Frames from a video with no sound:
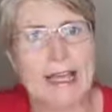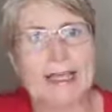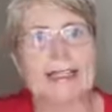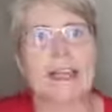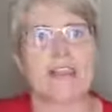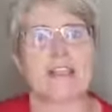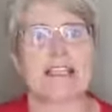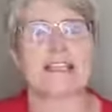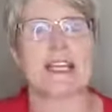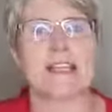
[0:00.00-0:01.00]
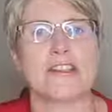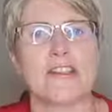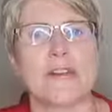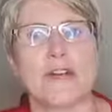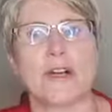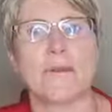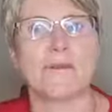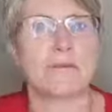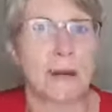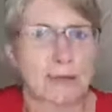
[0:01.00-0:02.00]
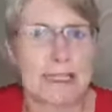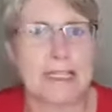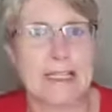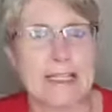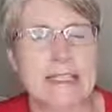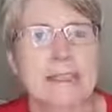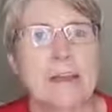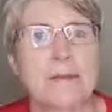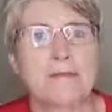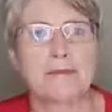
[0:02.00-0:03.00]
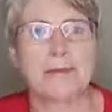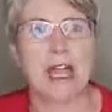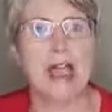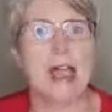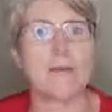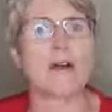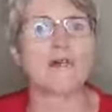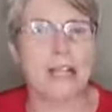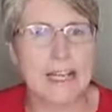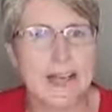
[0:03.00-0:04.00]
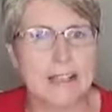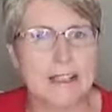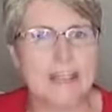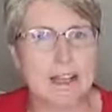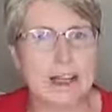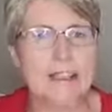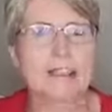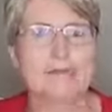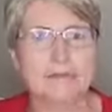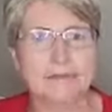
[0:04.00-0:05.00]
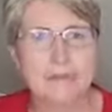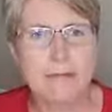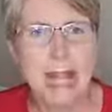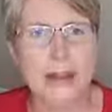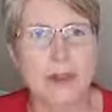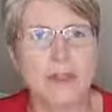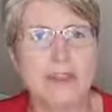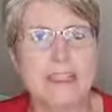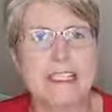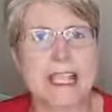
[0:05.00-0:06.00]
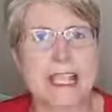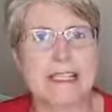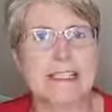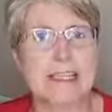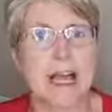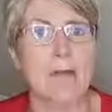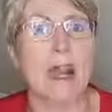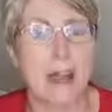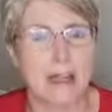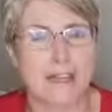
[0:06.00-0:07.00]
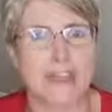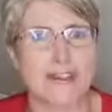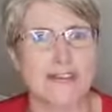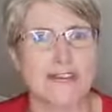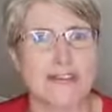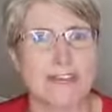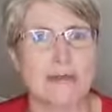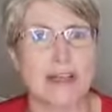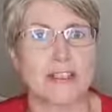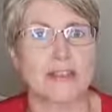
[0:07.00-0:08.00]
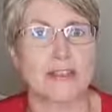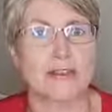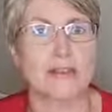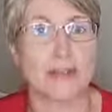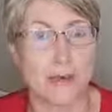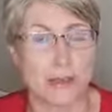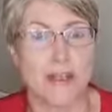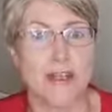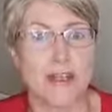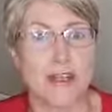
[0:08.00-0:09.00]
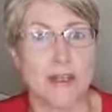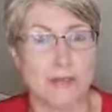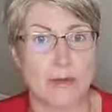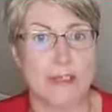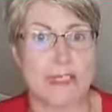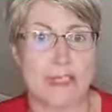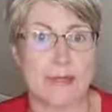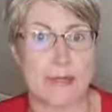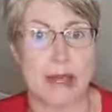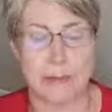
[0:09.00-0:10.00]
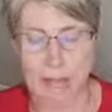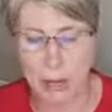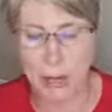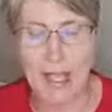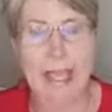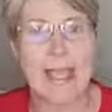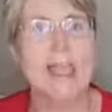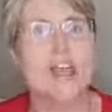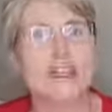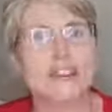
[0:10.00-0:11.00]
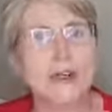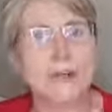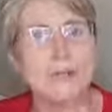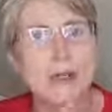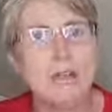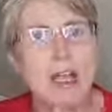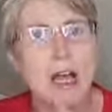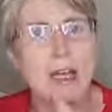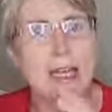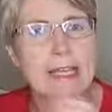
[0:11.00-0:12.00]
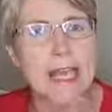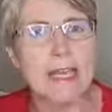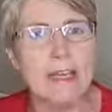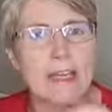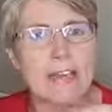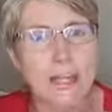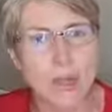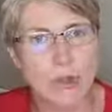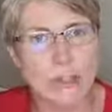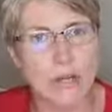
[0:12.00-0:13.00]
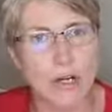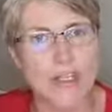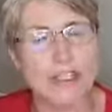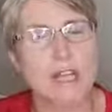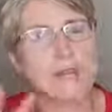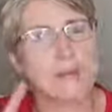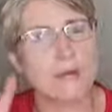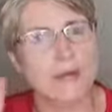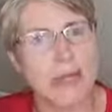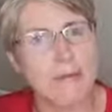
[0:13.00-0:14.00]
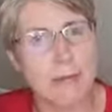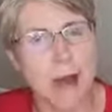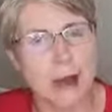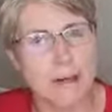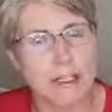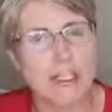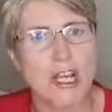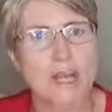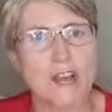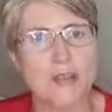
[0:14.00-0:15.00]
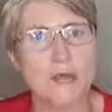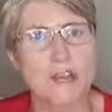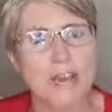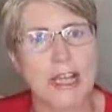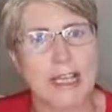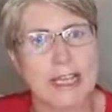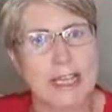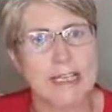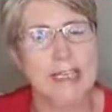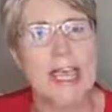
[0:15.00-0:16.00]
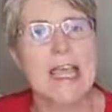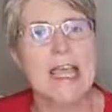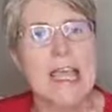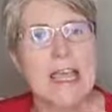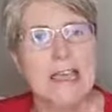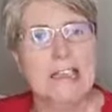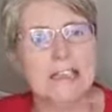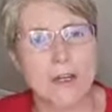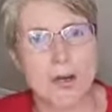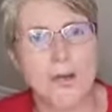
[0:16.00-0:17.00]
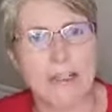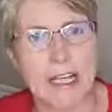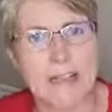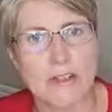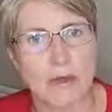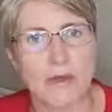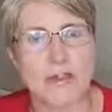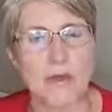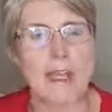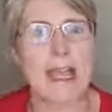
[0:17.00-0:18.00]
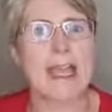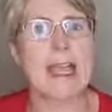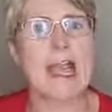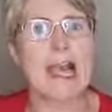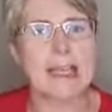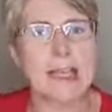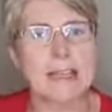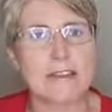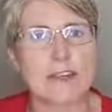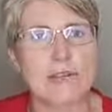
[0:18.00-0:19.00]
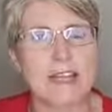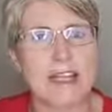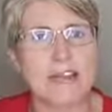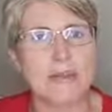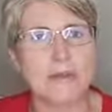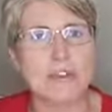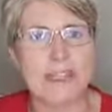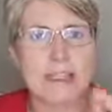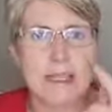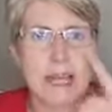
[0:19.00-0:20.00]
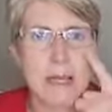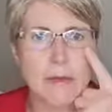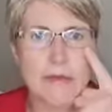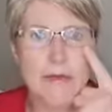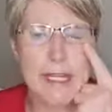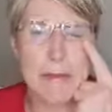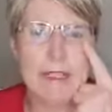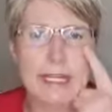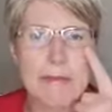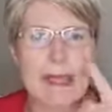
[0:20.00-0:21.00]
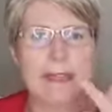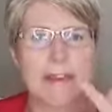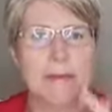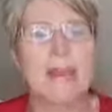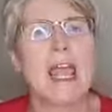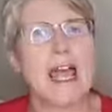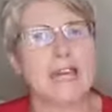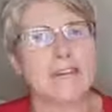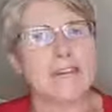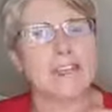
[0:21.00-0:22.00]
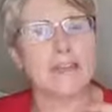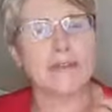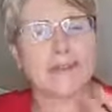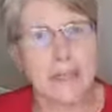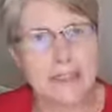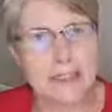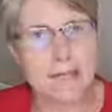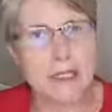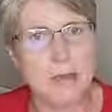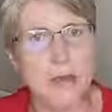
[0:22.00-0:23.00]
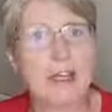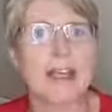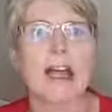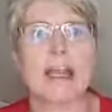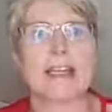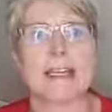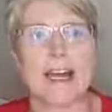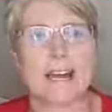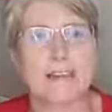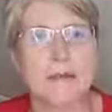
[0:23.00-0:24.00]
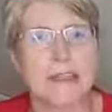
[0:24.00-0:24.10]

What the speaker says: is that your pumpkin seeds a really healthy fat and also contains lots of nutrients as well to support your immune system as well. Okay, so moving on again on the oats front, if you don't like porridge, another one that I like is the overnight oats, okay? Again, the overnight oats is I would frequently make them, and if I don't fancy them in the morning, I can have them